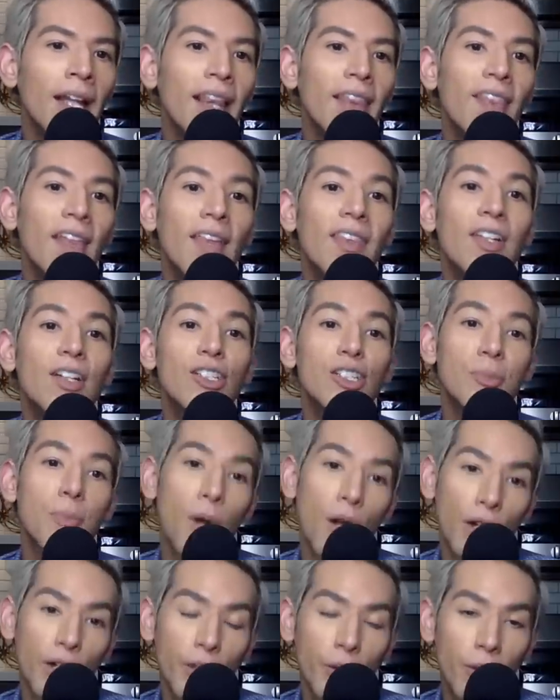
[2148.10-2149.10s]
Then there's
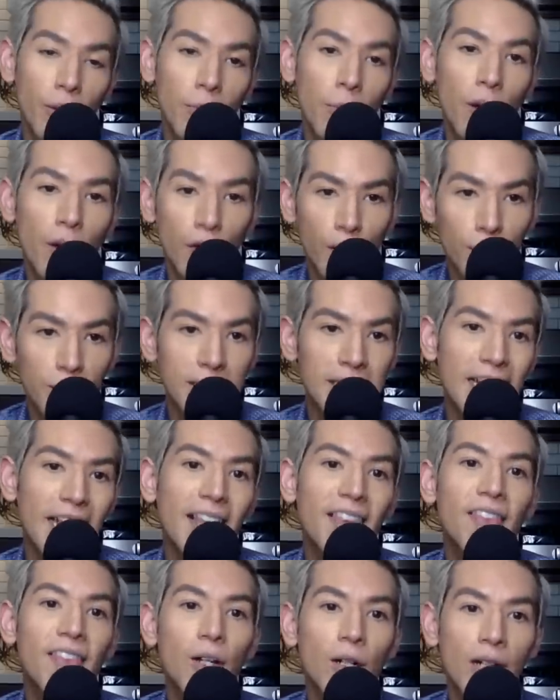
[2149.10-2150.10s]
Marco, and Marco was
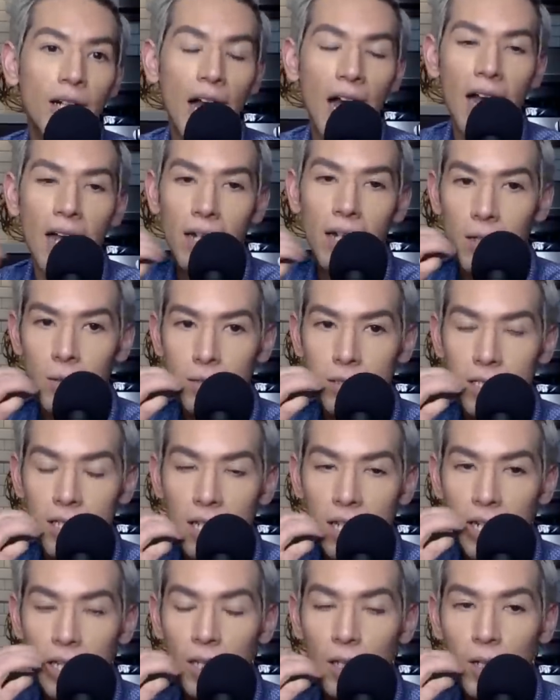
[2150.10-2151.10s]
like their guide. He was
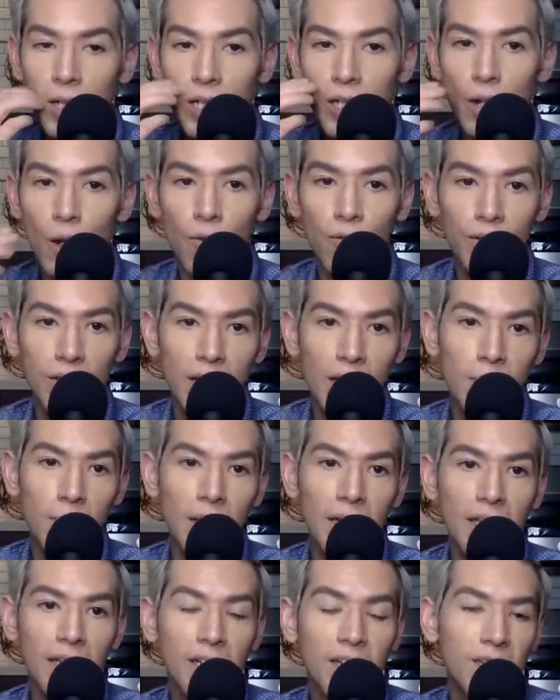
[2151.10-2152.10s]
looking over them
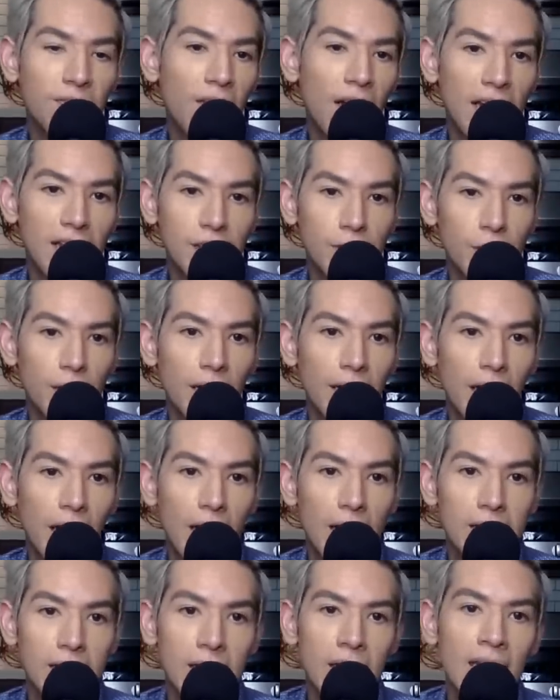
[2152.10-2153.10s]
like an advisor, I
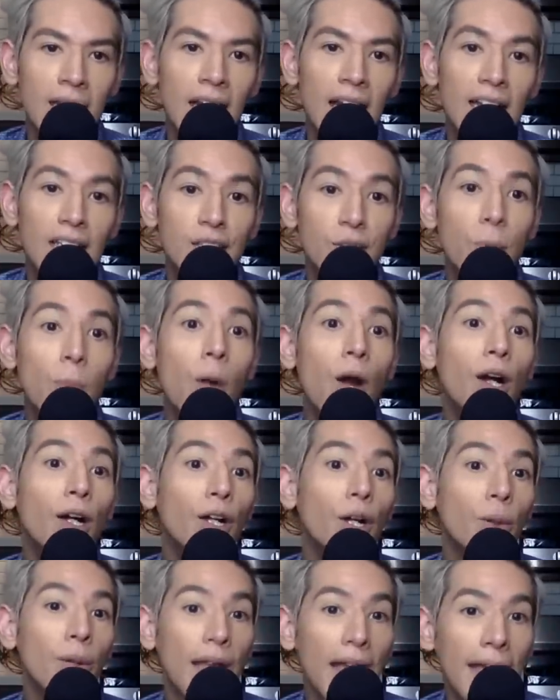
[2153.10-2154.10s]
guess. And so
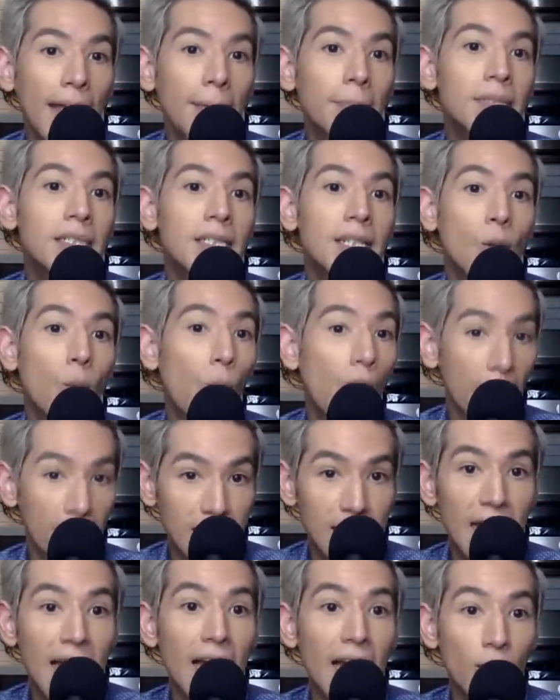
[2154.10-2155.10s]
Marco came
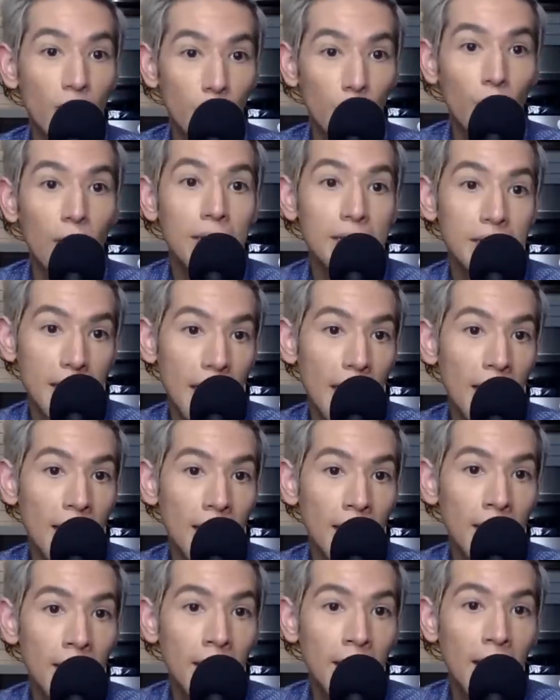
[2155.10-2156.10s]
to Harry one day.
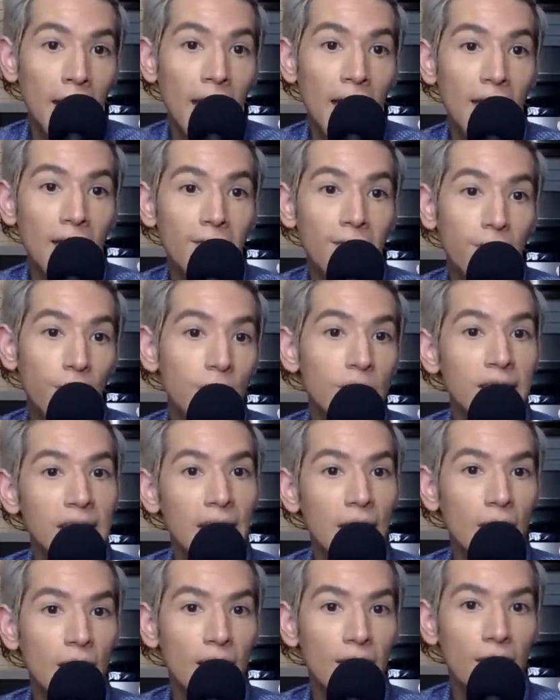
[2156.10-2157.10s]
And at first,
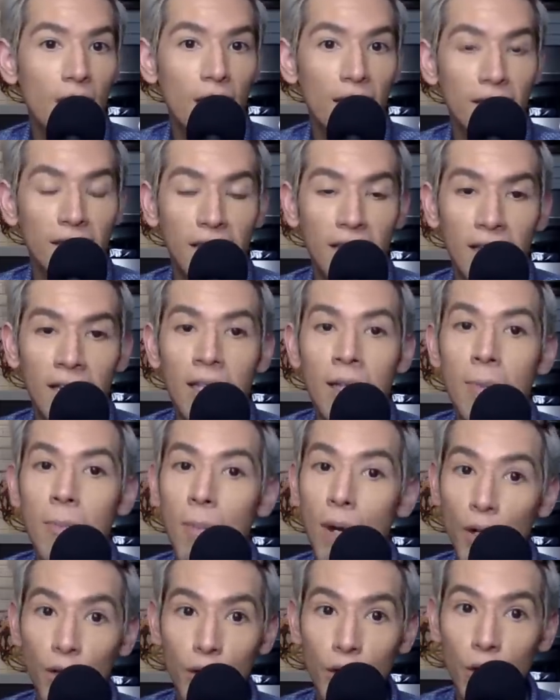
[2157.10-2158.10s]
Harry thought that
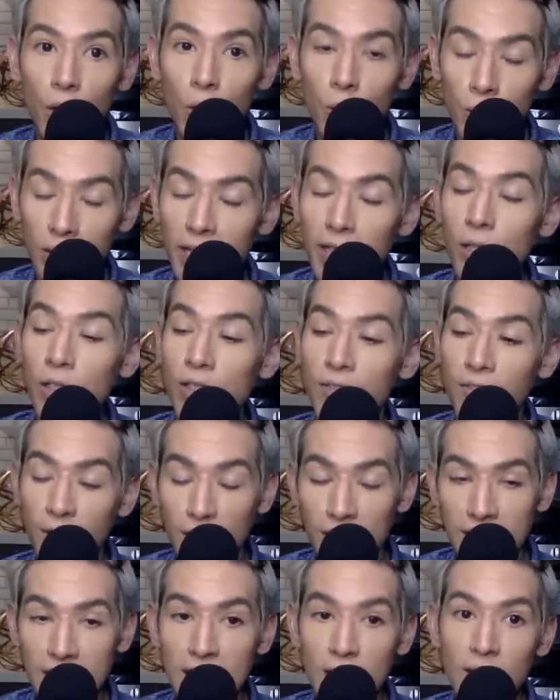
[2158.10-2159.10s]
Marco, he looked
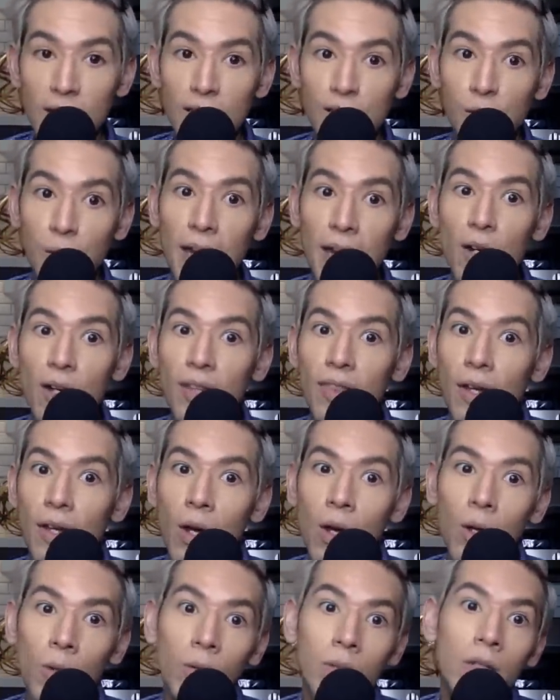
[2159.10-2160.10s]
very serious. So Harry thought,
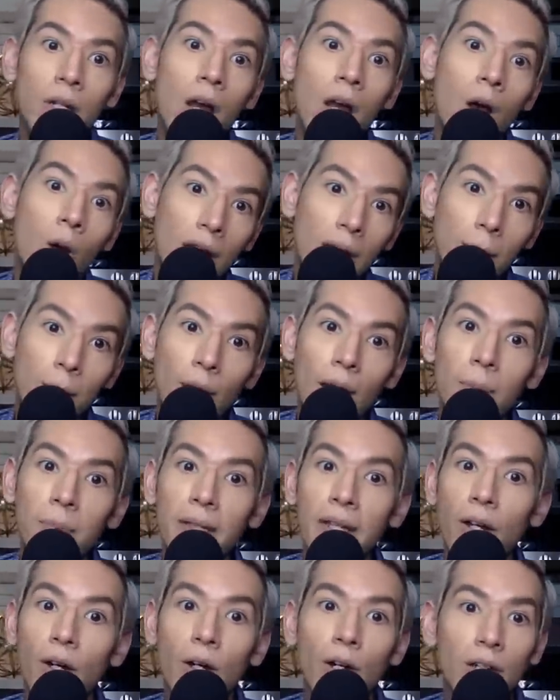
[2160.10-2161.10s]
oh no, he
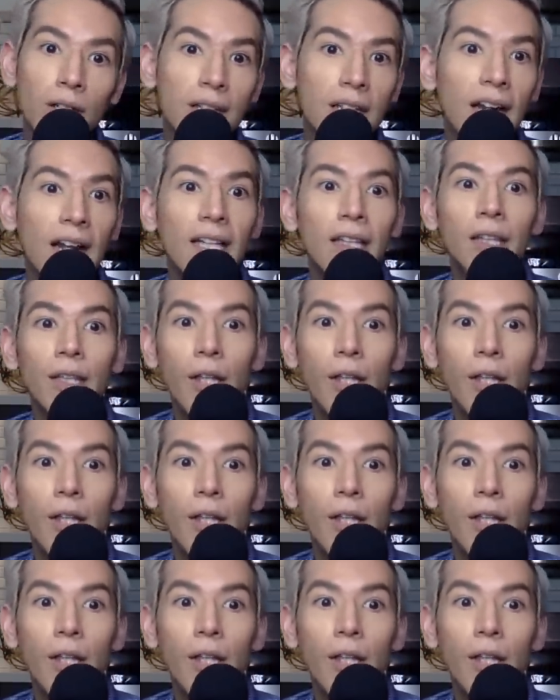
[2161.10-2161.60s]
probably heard that I had